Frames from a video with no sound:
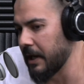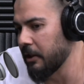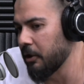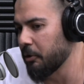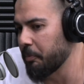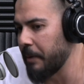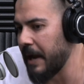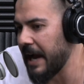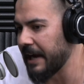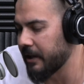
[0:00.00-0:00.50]

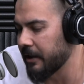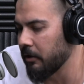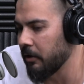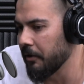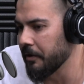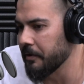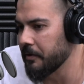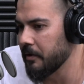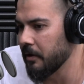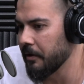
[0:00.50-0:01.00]
look back at all
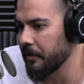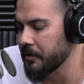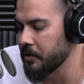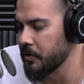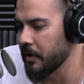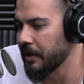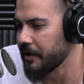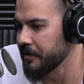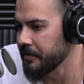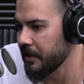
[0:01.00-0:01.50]
the all the
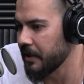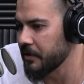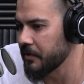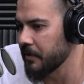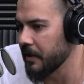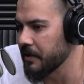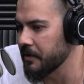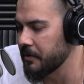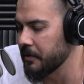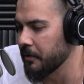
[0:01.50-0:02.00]
trainers that I
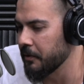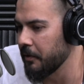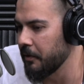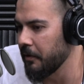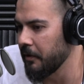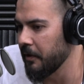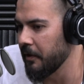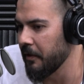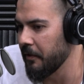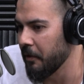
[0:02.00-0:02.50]
trained
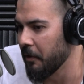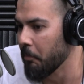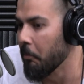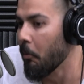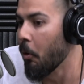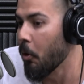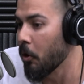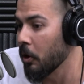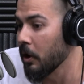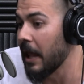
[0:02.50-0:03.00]
too, the
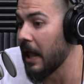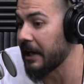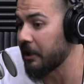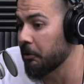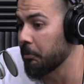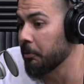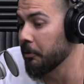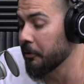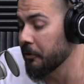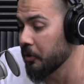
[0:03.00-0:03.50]
more
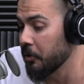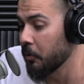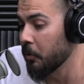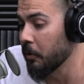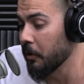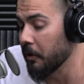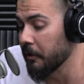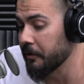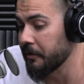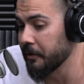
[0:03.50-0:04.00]
likable you
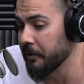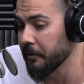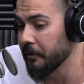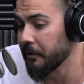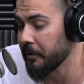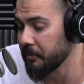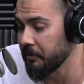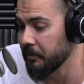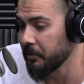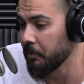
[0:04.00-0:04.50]
were too,
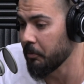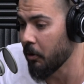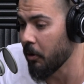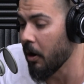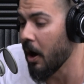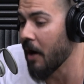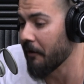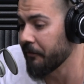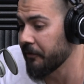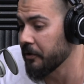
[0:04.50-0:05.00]
the the
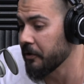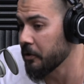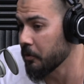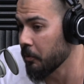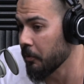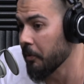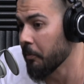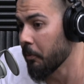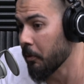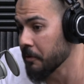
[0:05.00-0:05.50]
more often you
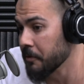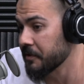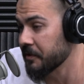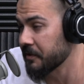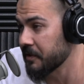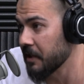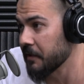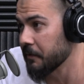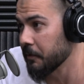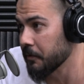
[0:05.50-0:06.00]
were the more
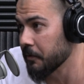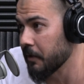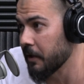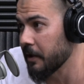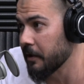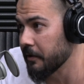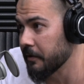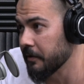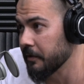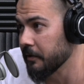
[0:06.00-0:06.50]
successful
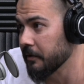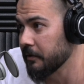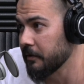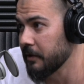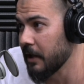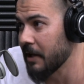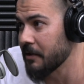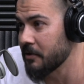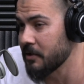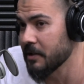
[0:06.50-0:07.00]
trainer mm -hmm. too. Mm-hmm.
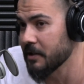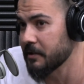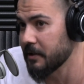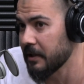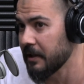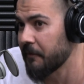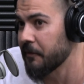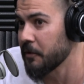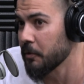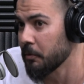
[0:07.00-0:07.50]
Not just
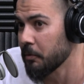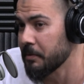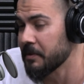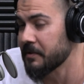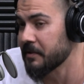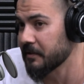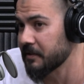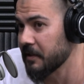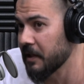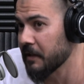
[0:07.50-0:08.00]
if you would be
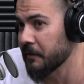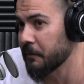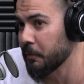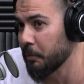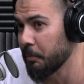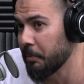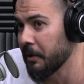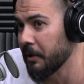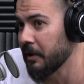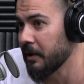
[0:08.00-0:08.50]

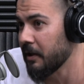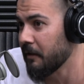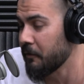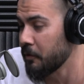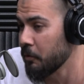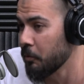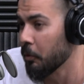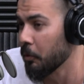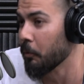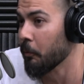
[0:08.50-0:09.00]
successful, but if
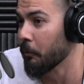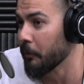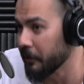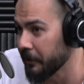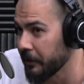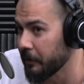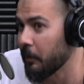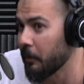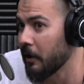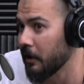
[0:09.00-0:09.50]
you were
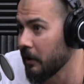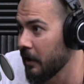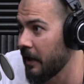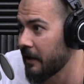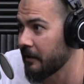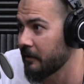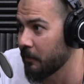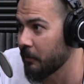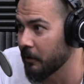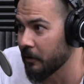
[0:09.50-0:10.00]
really well
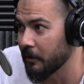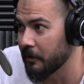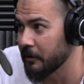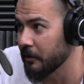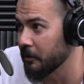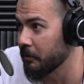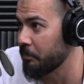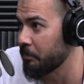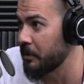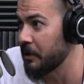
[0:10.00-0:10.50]
liked, where
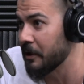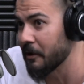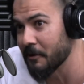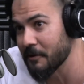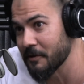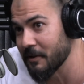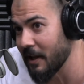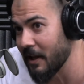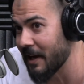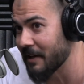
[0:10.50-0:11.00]
your
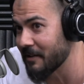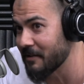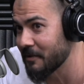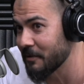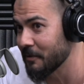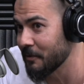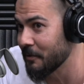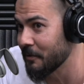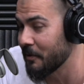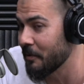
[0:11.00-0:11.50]
peers liked
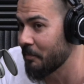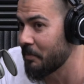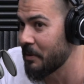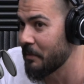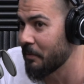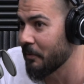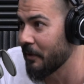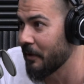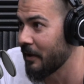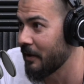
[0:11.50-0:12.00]
you, the
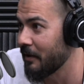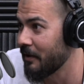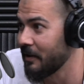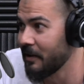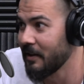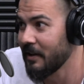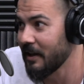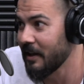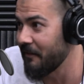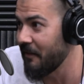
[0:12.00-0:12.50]
people. That's that, what I
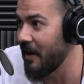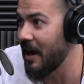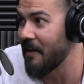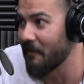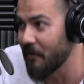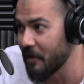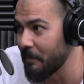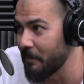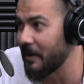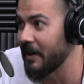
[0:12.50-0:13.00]
mean. Right.
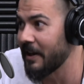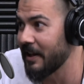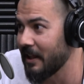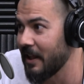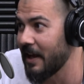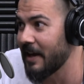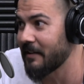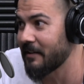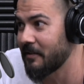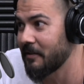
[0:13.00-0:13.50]
everybody
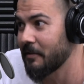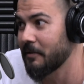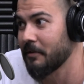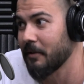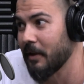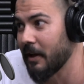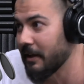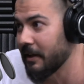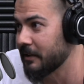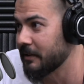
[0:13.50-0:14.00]
liked you,
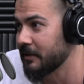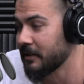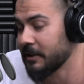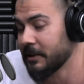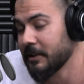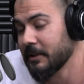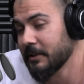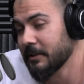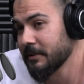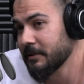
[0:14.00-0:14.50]
like. Yep
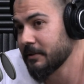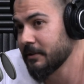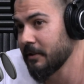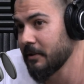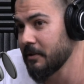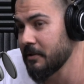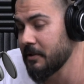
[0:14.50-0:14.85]
you know, you